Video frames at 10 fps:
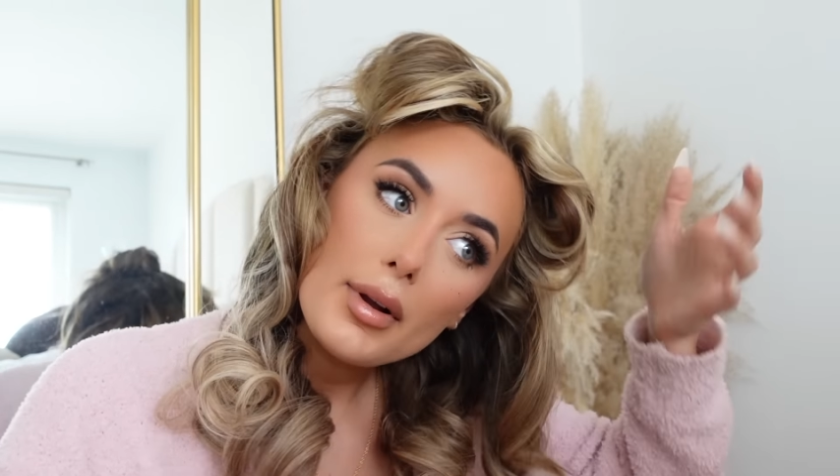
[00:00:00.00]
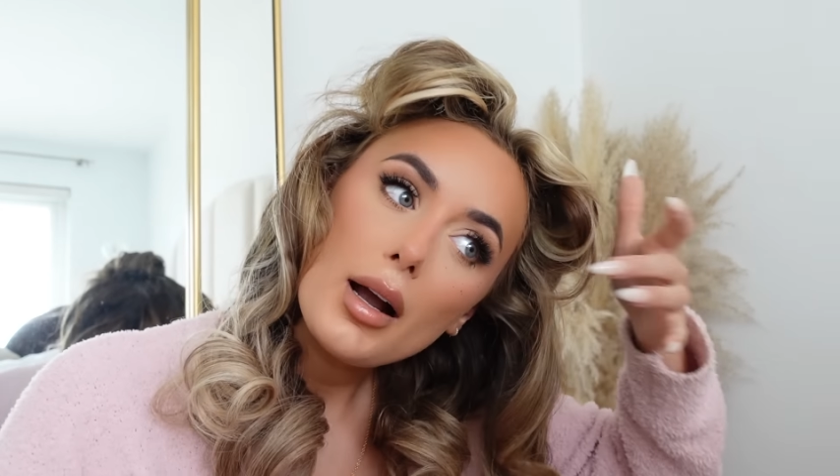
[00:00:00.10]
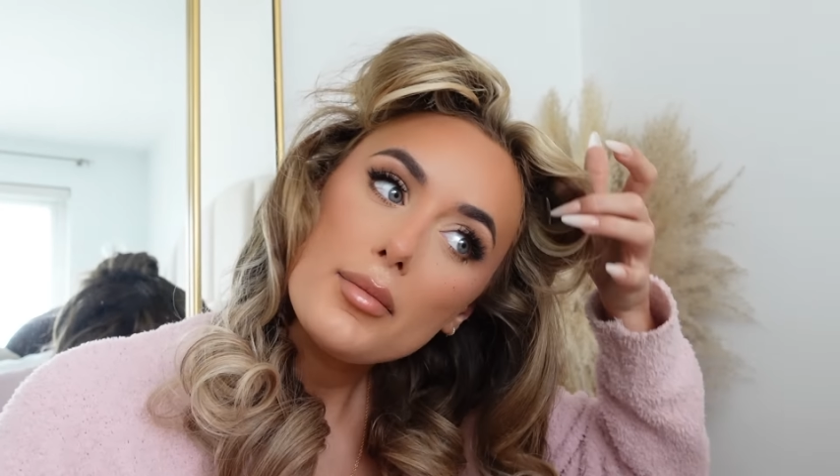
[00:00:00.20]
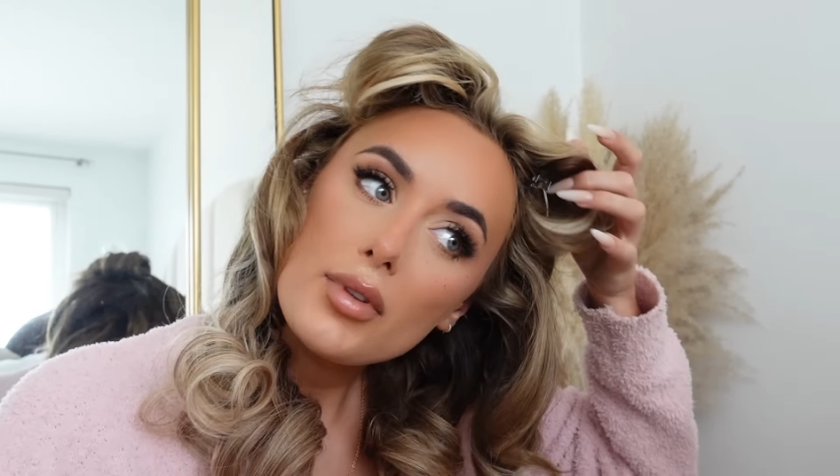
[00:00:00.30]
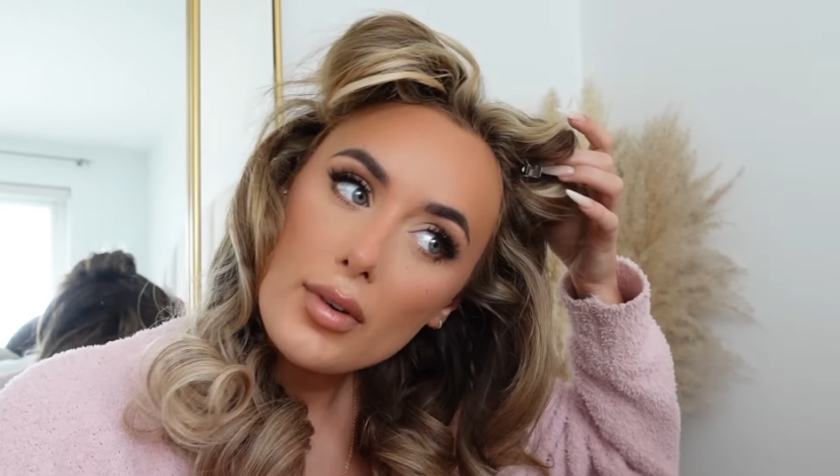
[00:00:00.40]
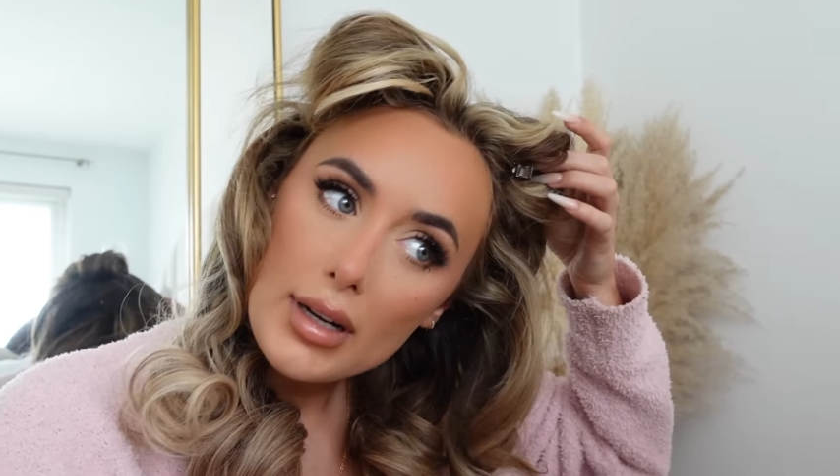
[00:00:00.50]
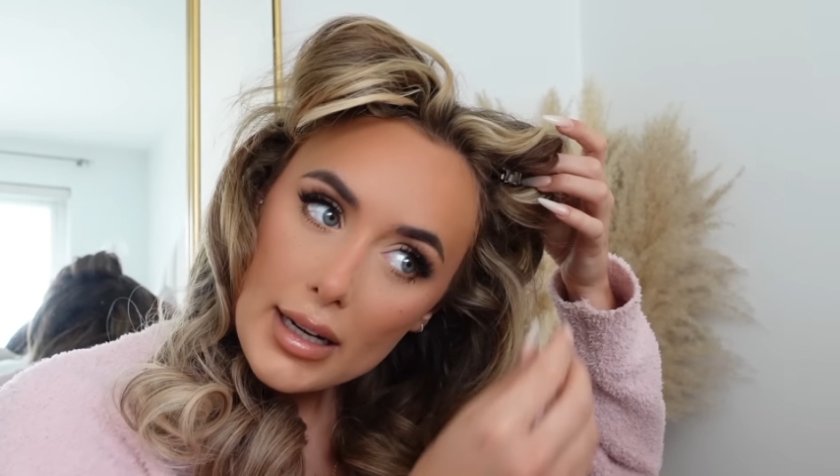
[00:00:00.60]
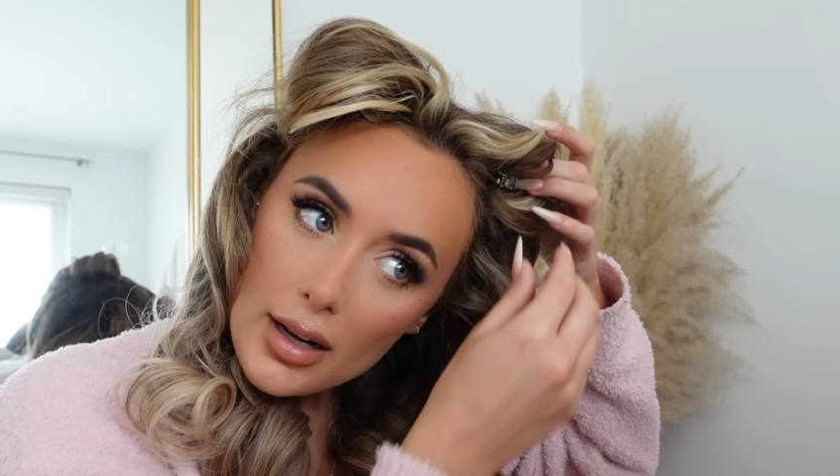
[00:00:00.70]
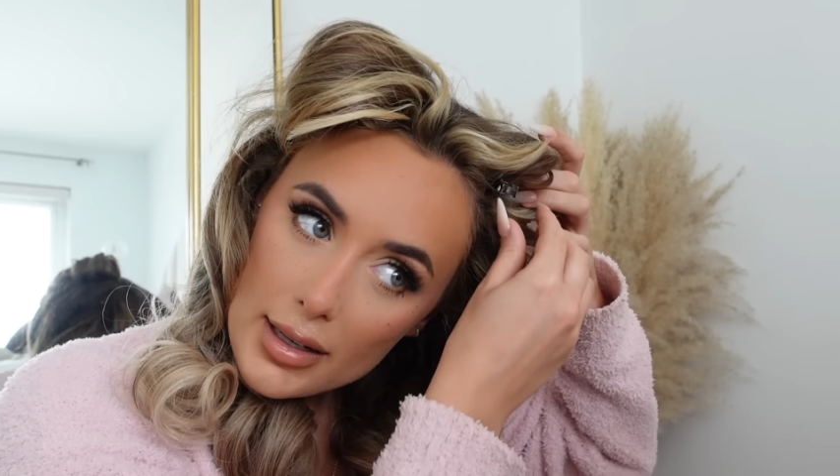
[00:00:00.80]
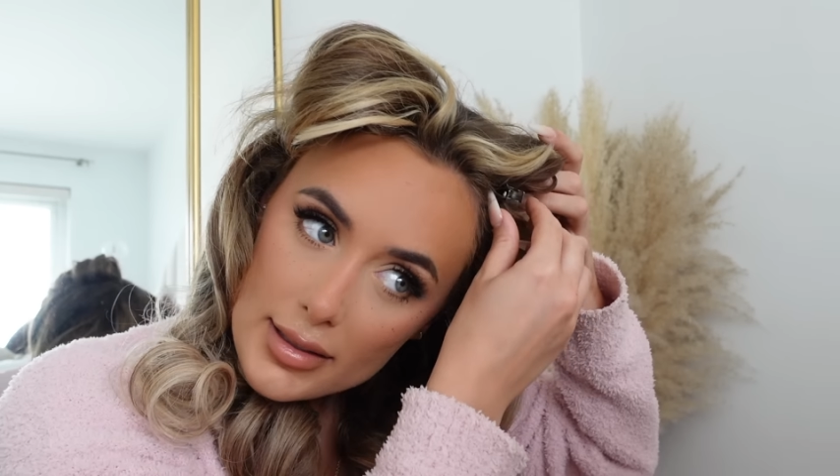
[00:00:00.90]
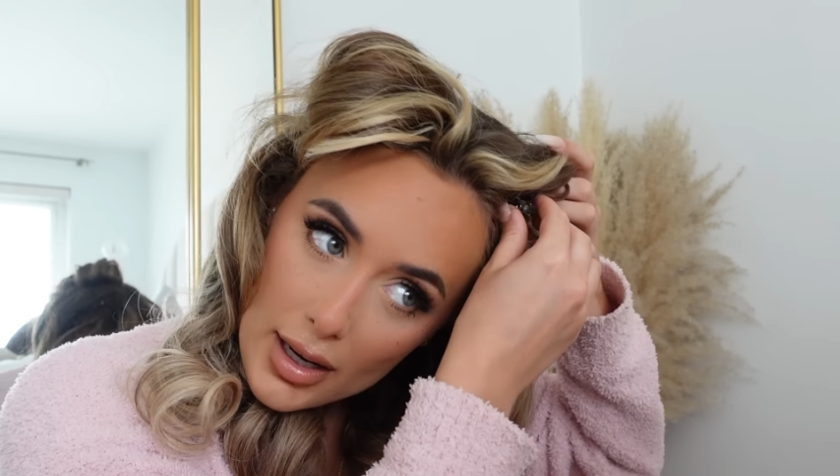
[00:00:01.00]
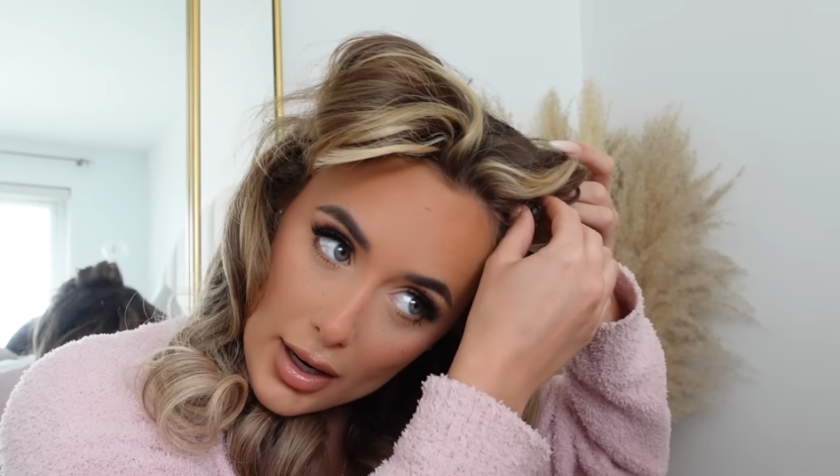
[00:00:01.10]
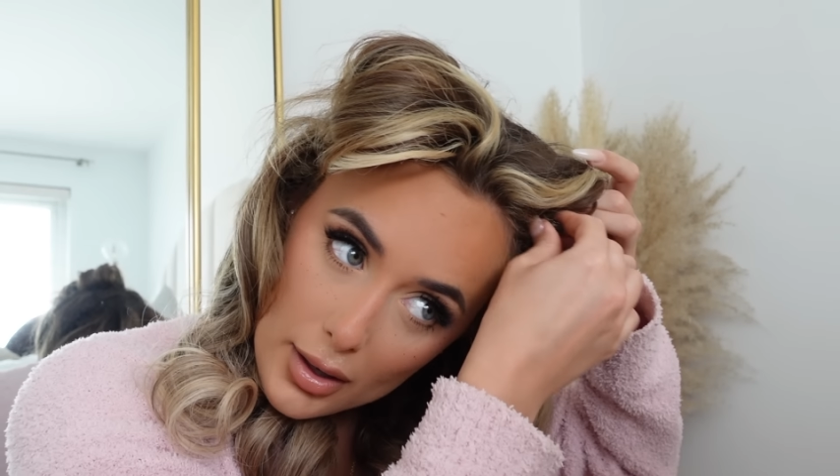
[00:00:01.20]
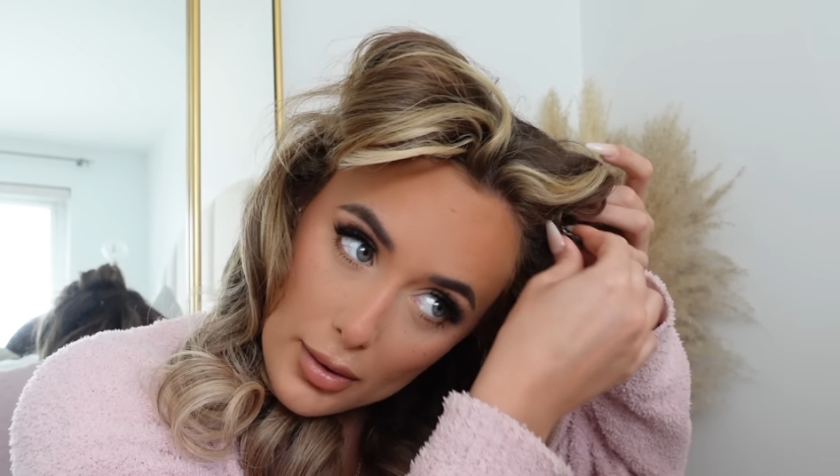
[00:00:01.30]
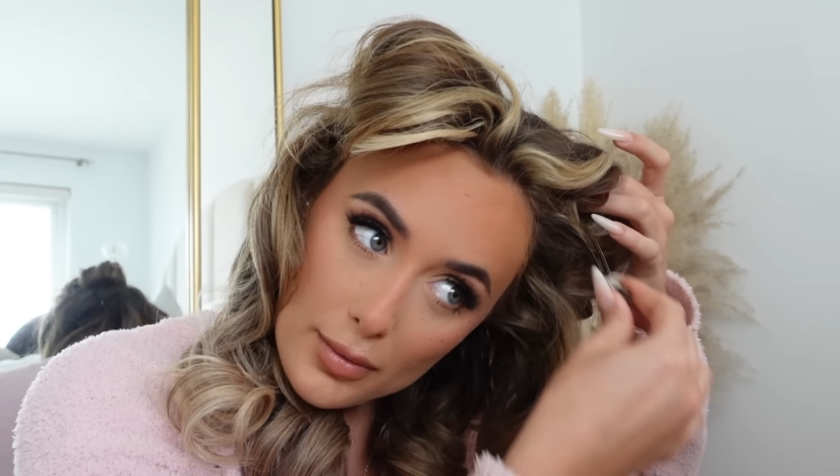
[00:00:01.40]
becomes a really nice
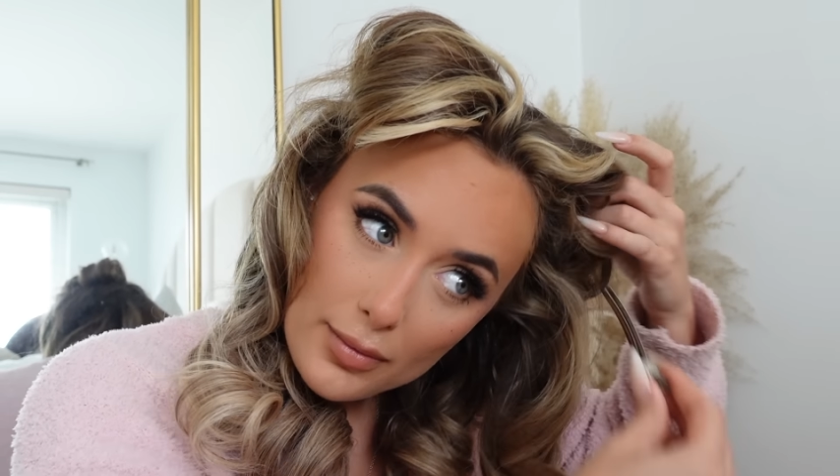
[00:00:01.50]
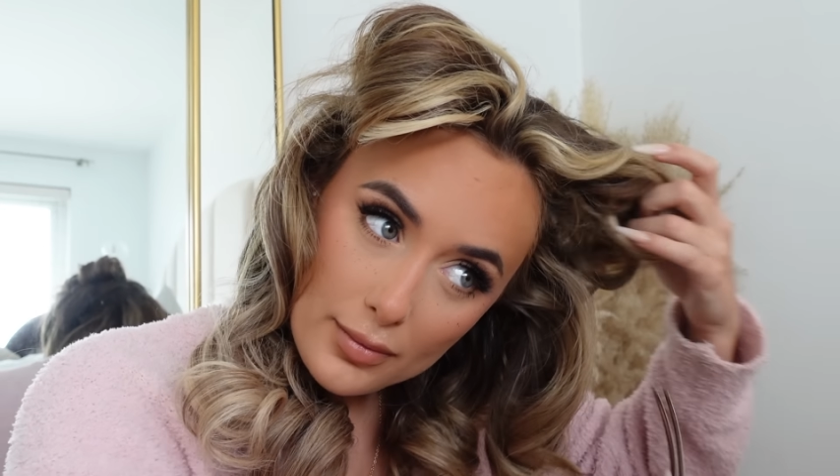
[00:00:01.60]
curl.